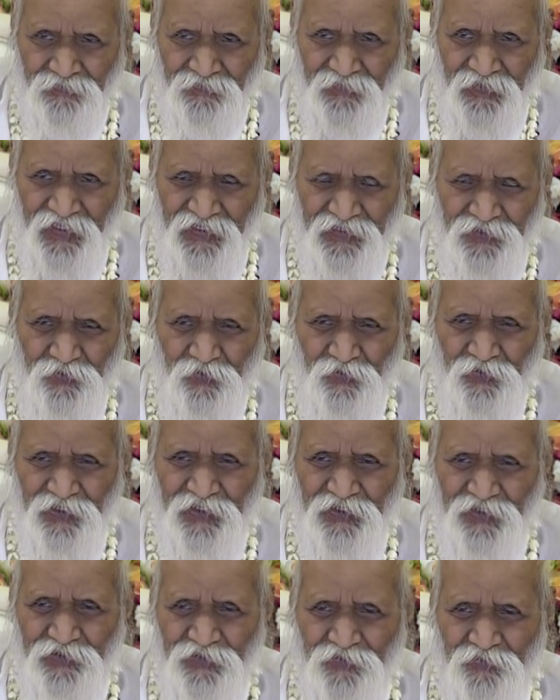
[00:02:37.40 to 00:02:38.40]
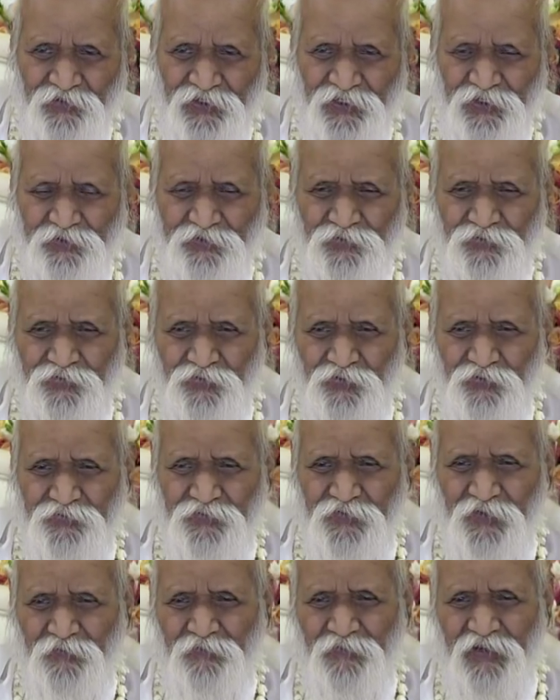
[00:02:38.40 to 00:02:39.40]
and way to
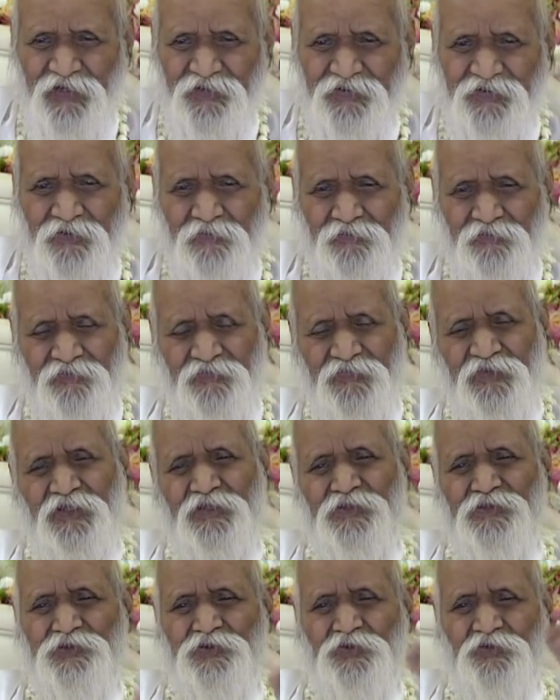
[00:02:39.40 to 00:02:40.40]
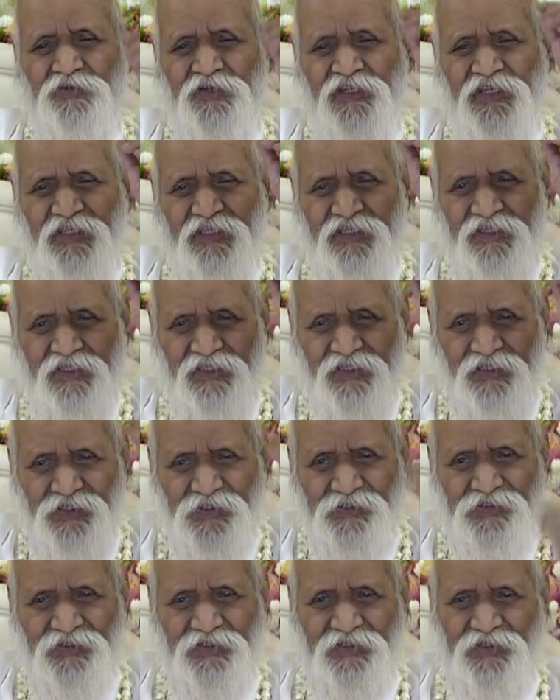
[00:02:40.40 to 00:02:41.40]
fulfillment is so very
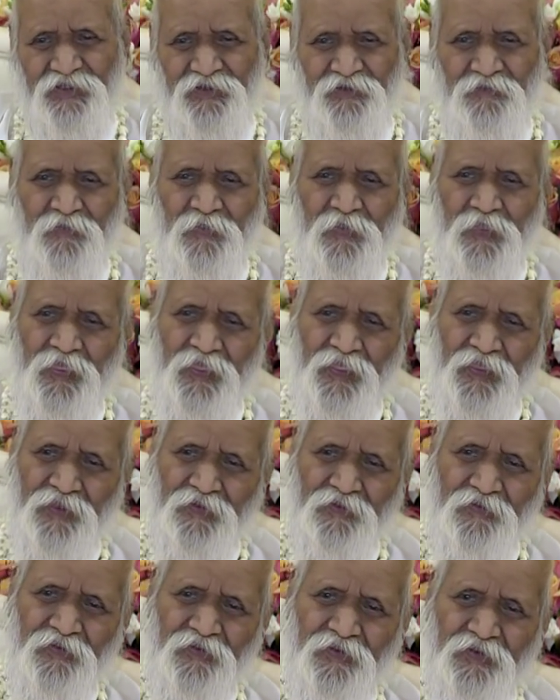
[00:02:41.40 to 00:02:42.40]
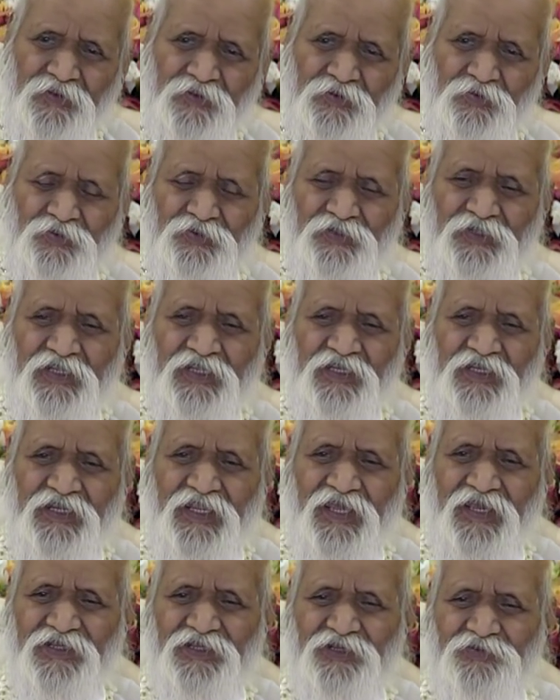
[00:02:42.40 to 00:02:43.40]
easy. Only
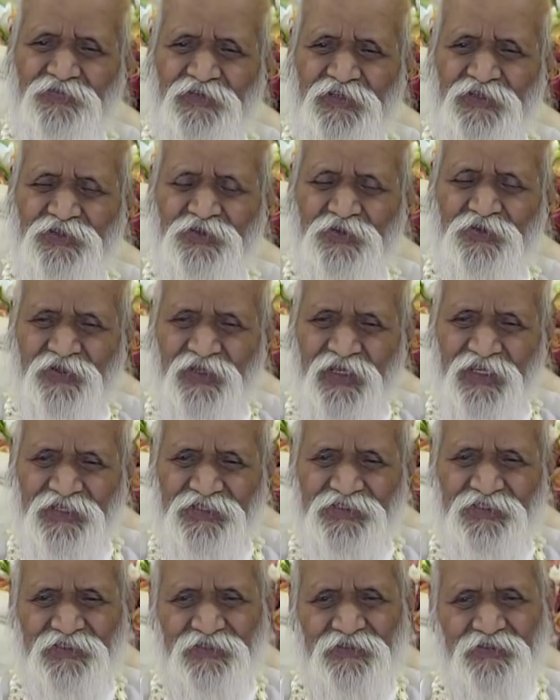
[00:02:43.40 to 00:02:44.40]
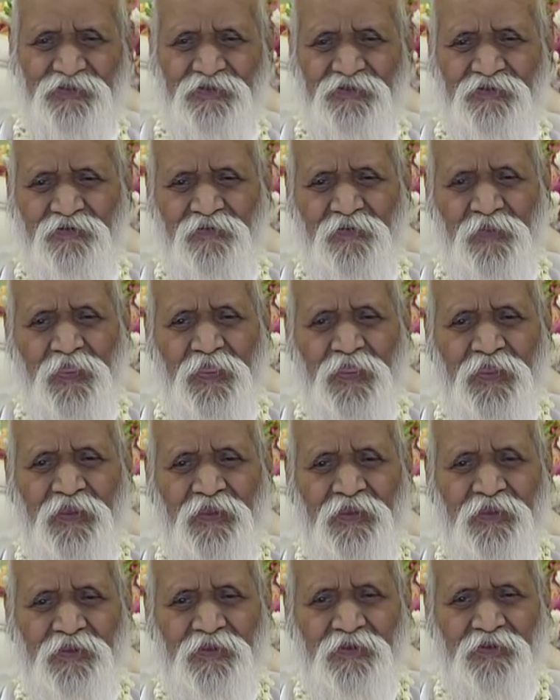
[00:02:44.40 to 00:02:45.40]
lack of education.
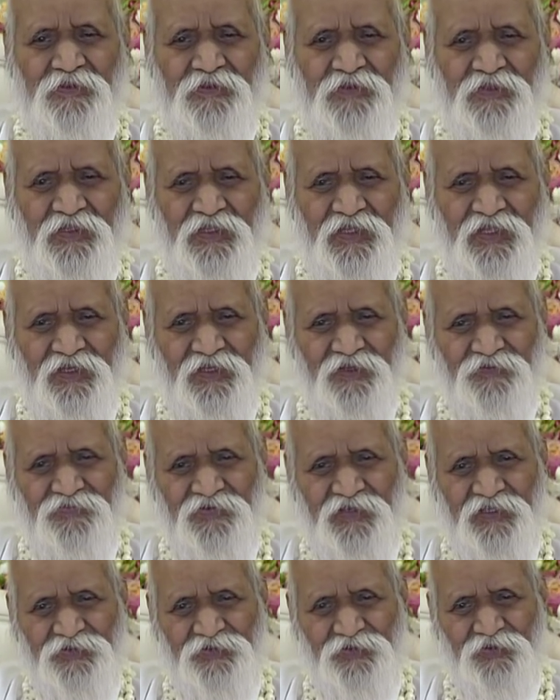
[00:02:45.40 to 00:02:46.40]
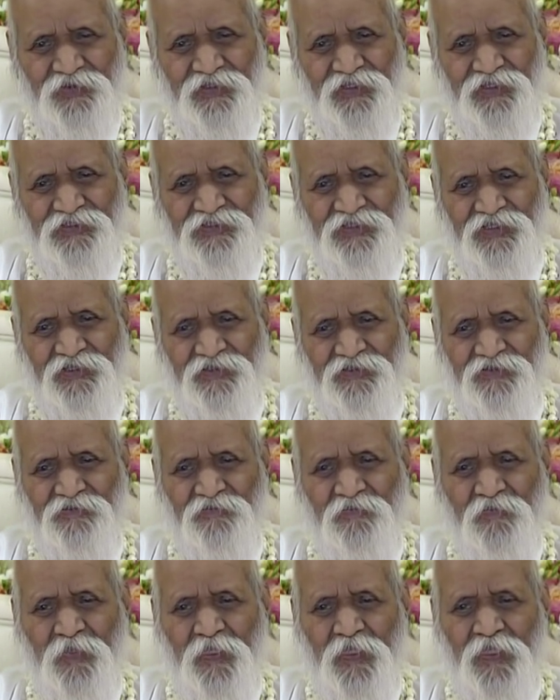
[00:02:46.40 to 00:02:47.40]
Lack of
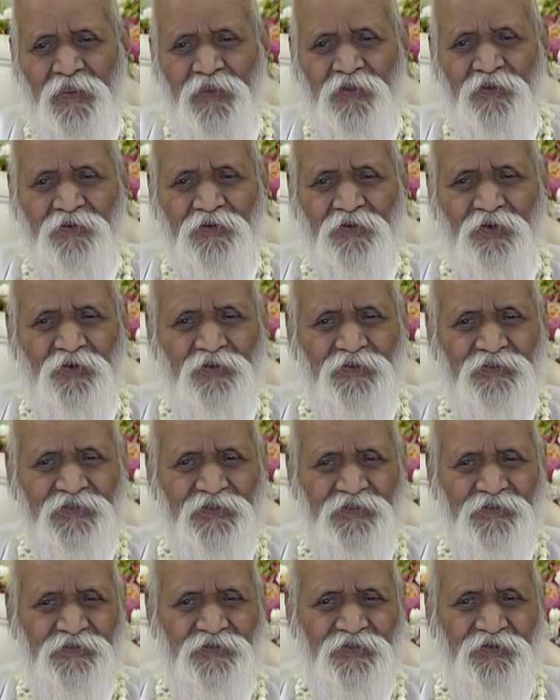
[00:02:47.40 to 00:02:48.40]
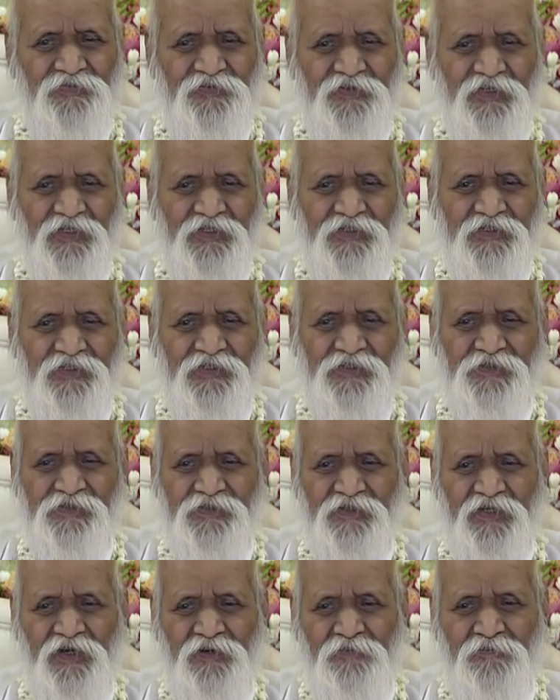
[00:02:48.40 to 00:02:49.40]
education, all these
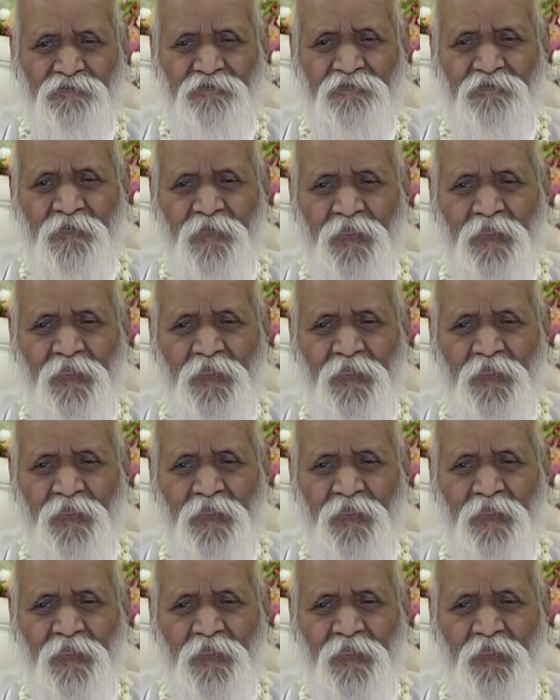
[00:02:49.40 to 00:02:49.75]
difficulties come.